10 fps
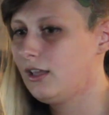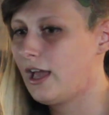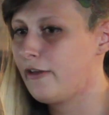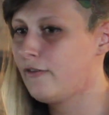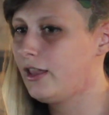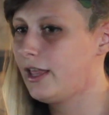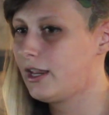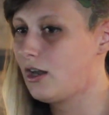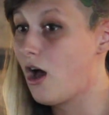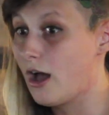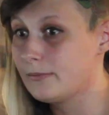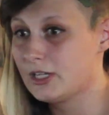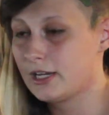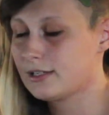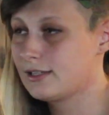I felt like an
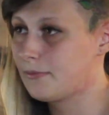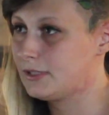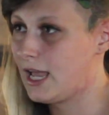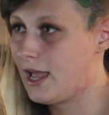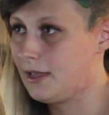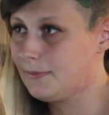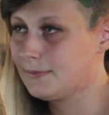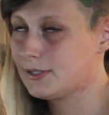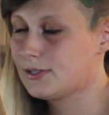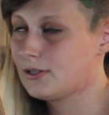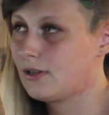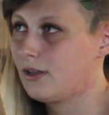object sometimes